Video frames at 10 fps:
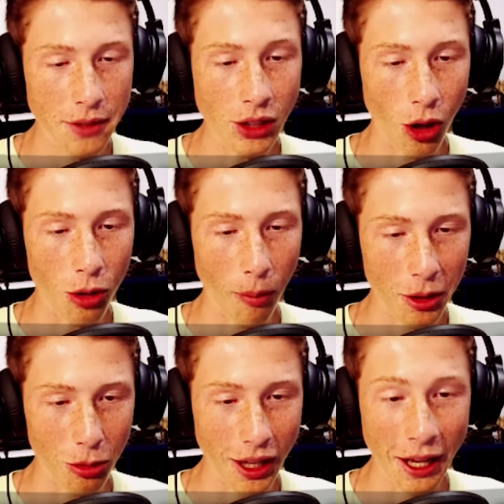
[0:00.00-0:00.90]
isn't even all
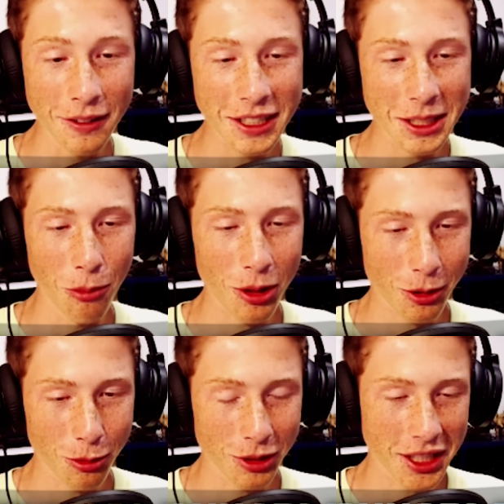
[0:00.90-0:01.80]
my coal. I have some
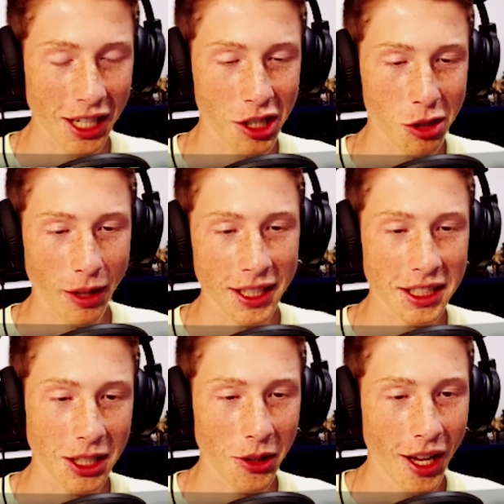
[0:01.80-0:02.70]
more coal stashed away,
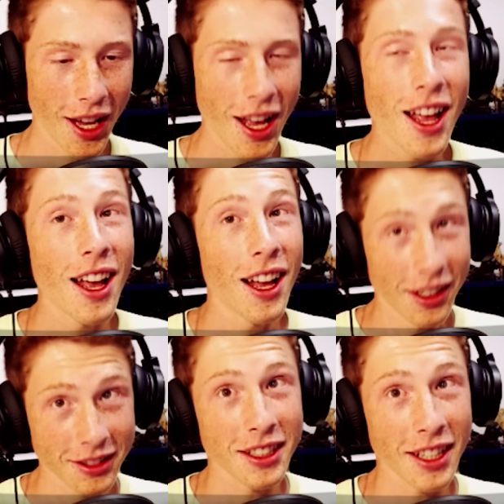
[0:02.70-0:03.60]
so
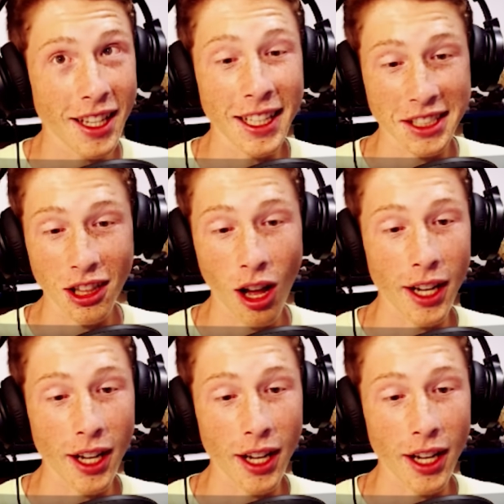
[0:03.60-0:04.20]
It's a